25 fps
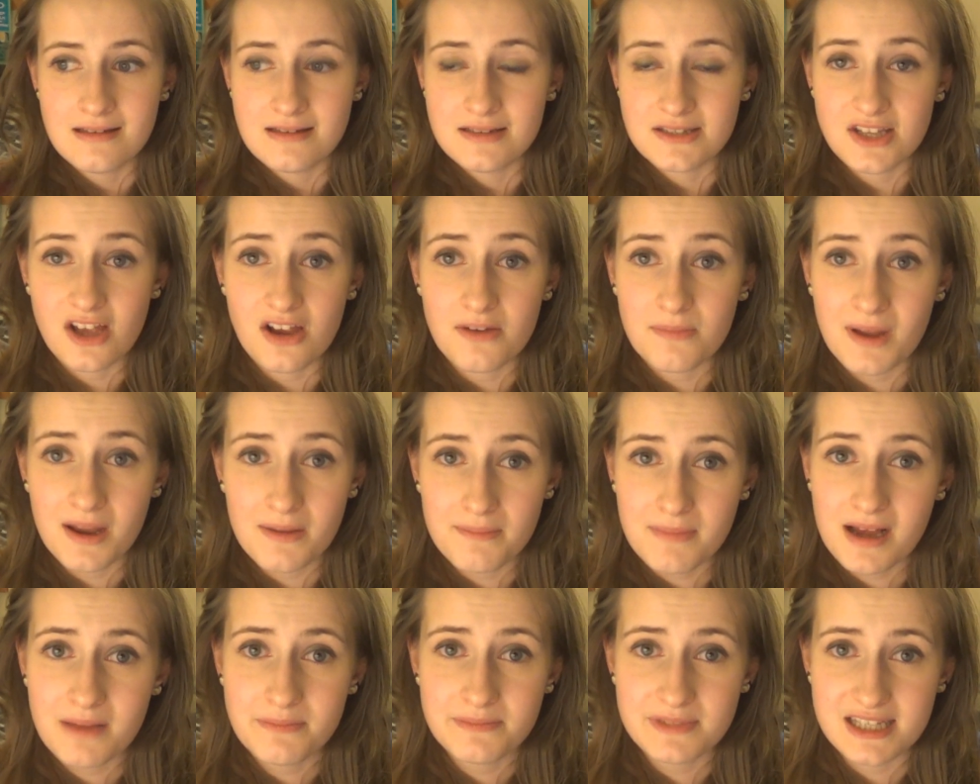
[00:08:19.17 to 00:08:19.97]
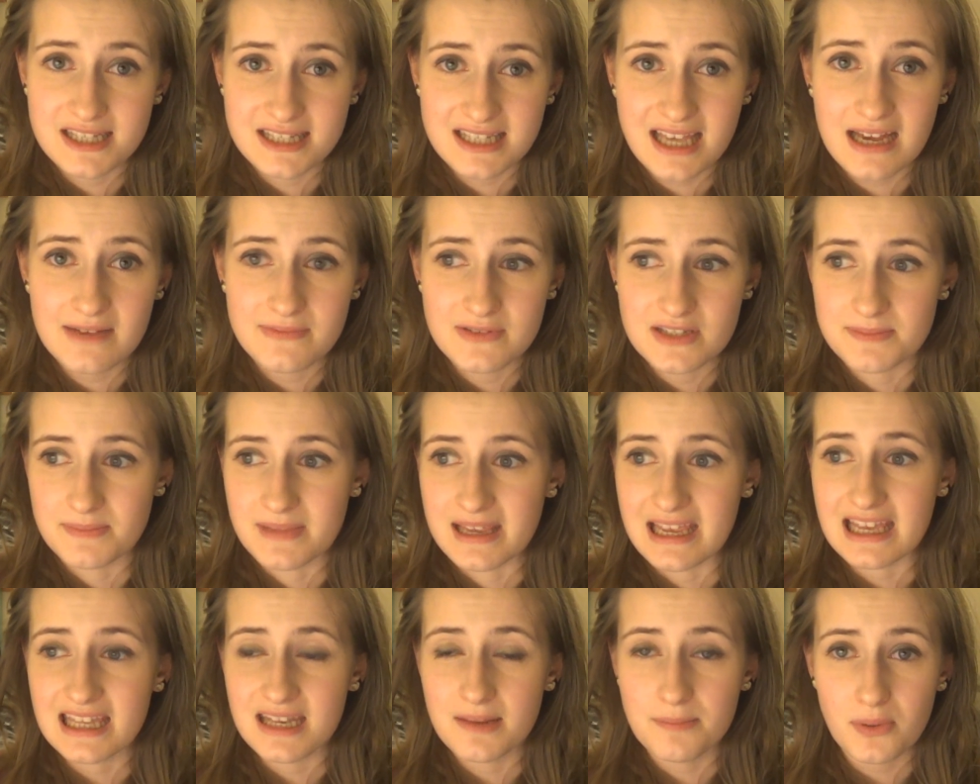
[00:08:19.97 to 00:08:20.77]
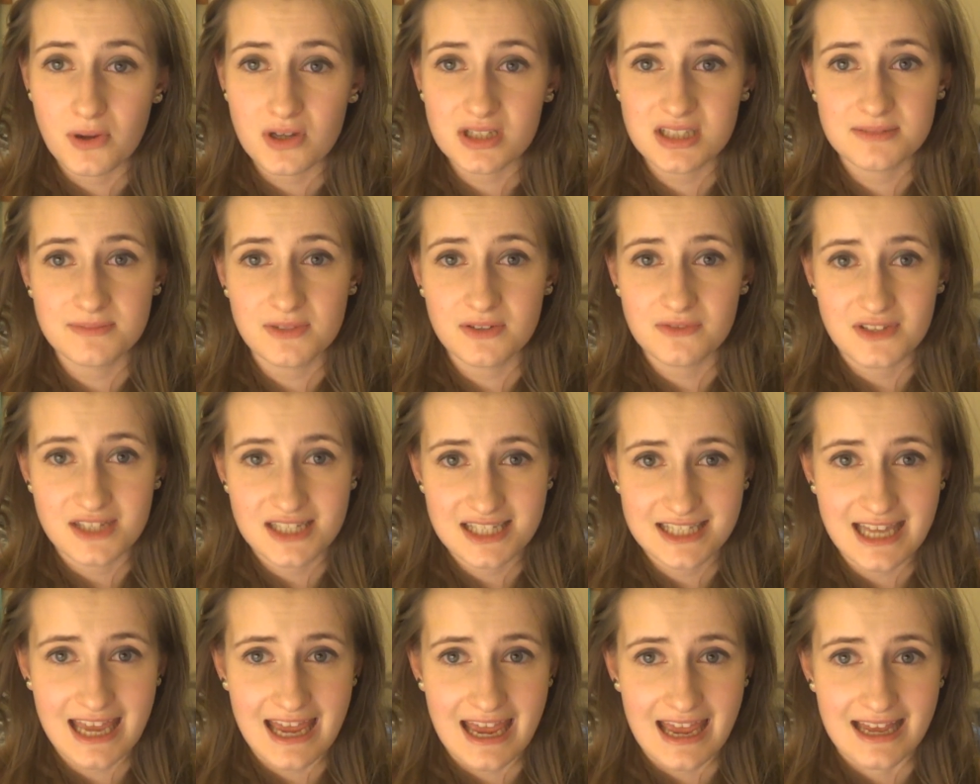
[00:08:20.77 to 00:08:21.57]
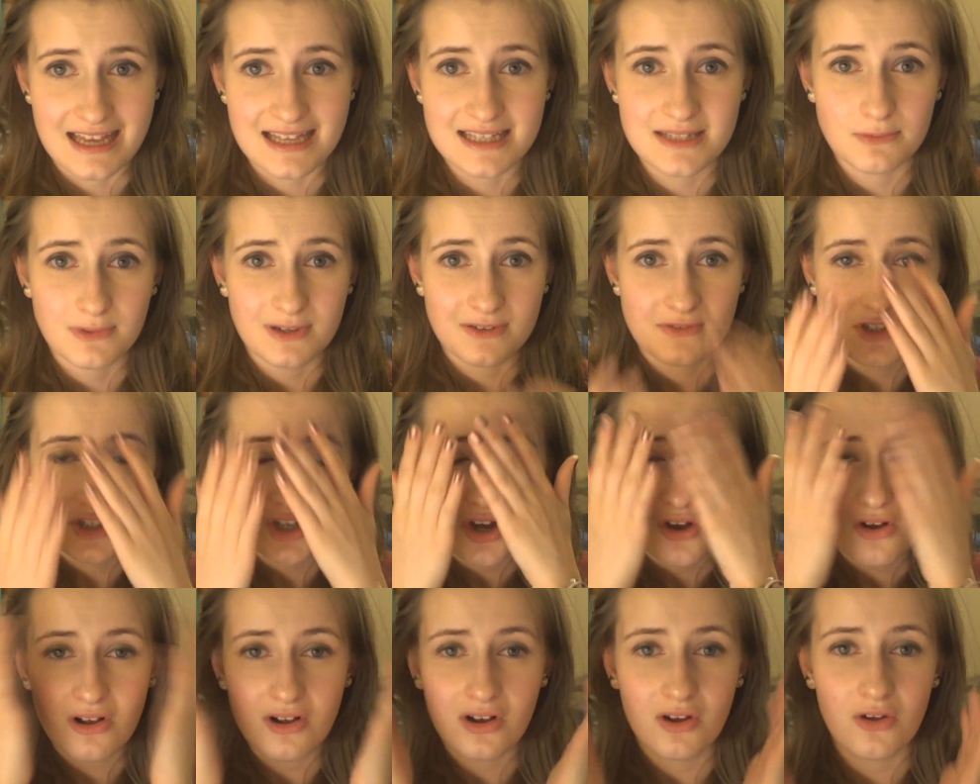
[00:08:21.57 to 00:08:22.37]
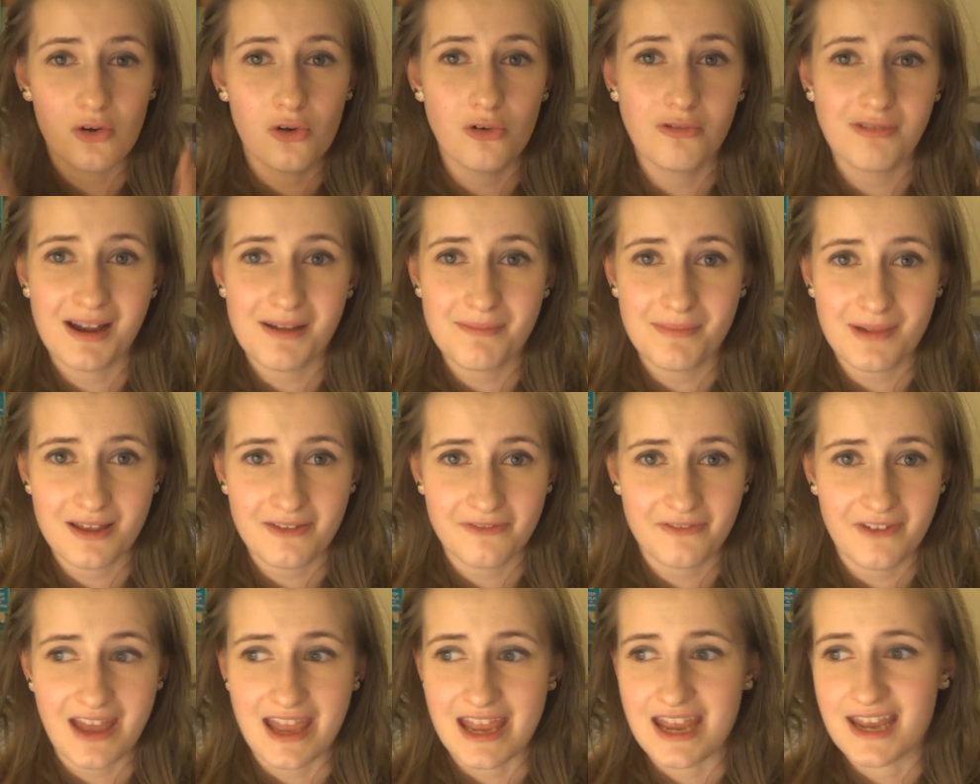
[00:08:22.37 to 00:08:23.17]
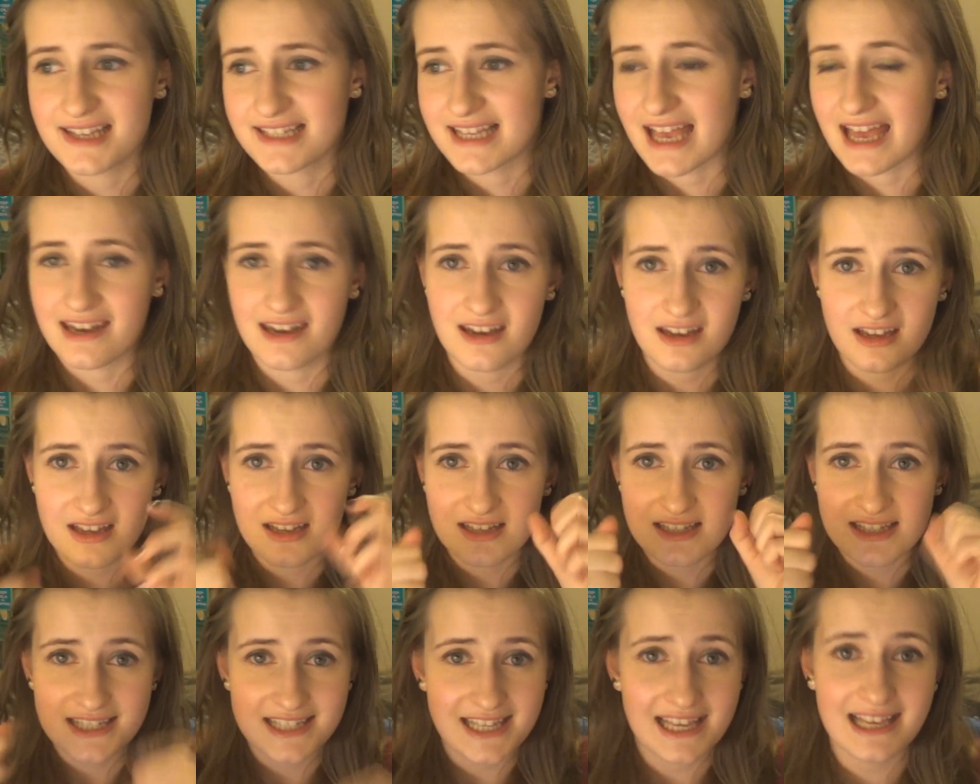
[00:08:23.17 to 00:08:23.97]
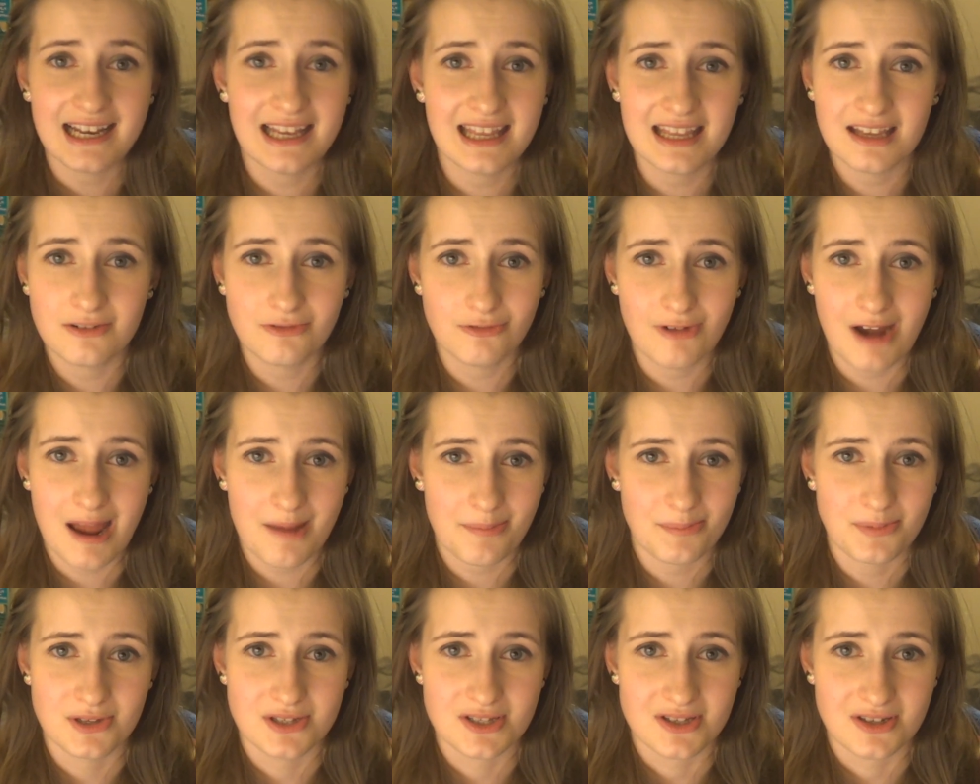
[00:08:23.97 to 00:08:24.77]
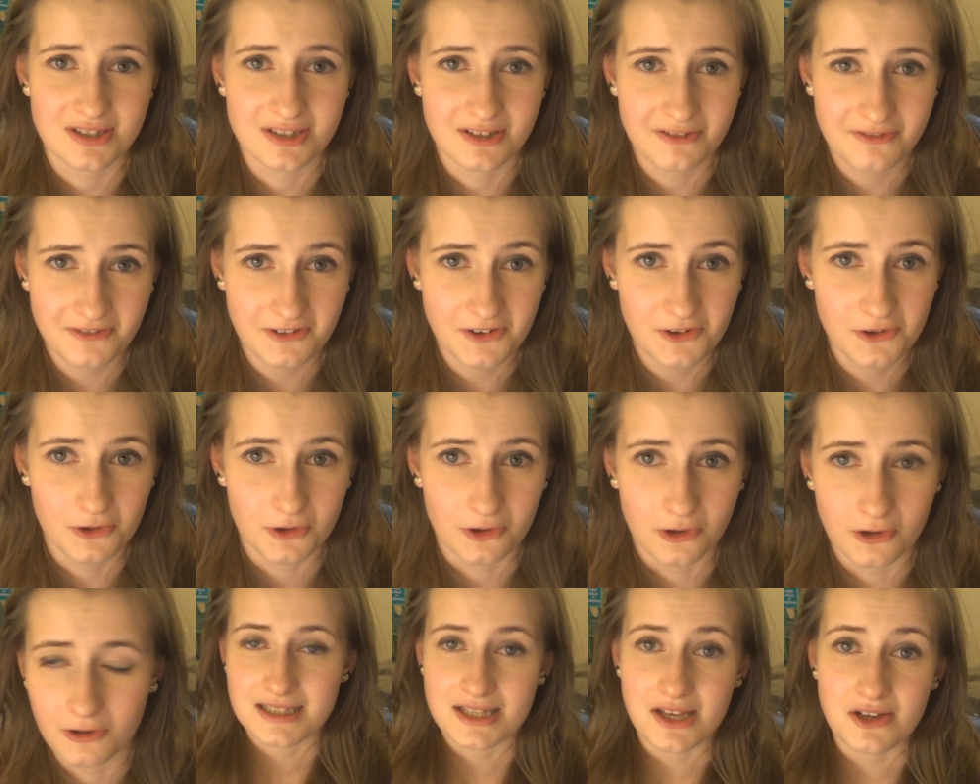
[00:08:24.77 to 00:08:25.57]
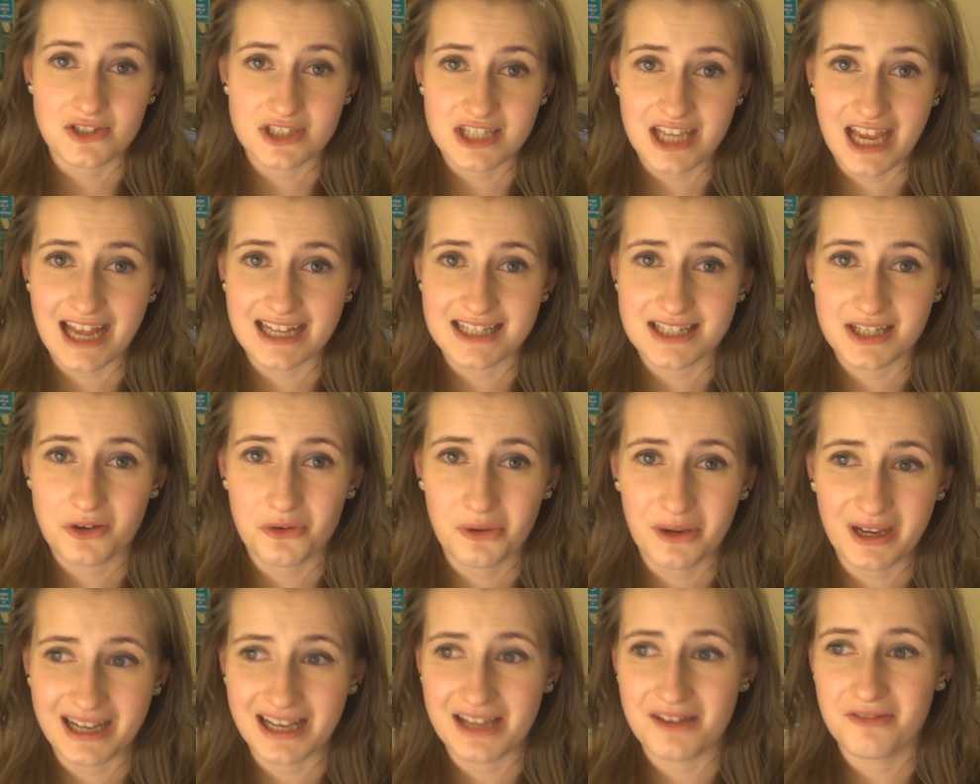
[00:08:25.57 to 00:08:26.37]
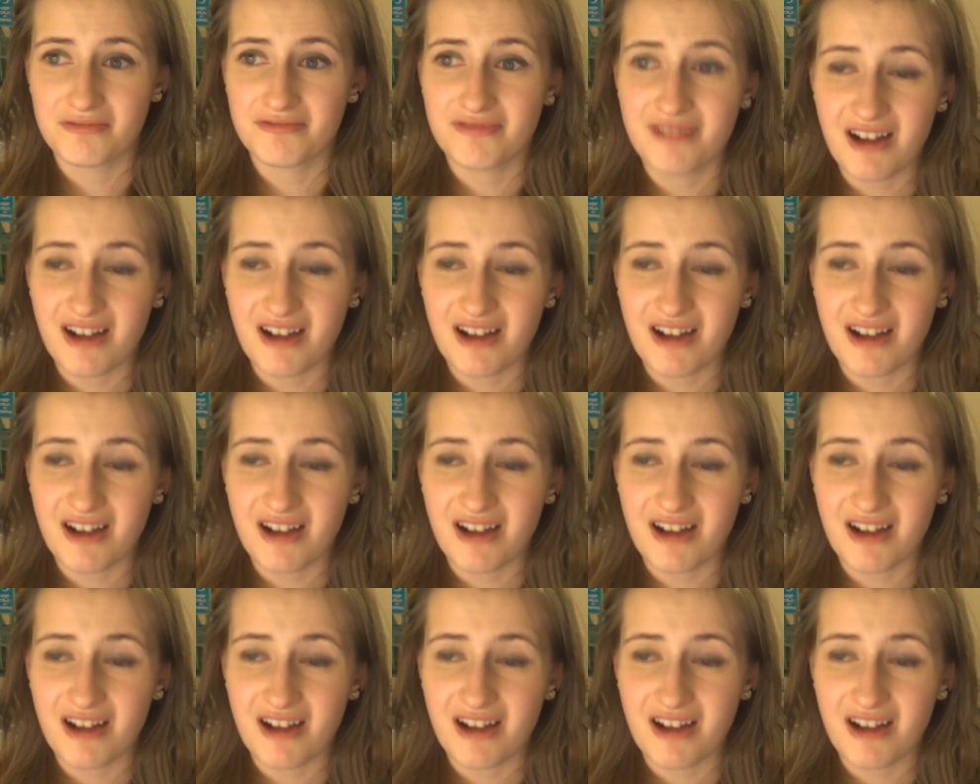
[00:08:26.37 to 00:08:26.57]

So my mum discovers me at the bottom of the stairs with chocolate all around my face and a gazillion wrappers on the floor. So she had to quickly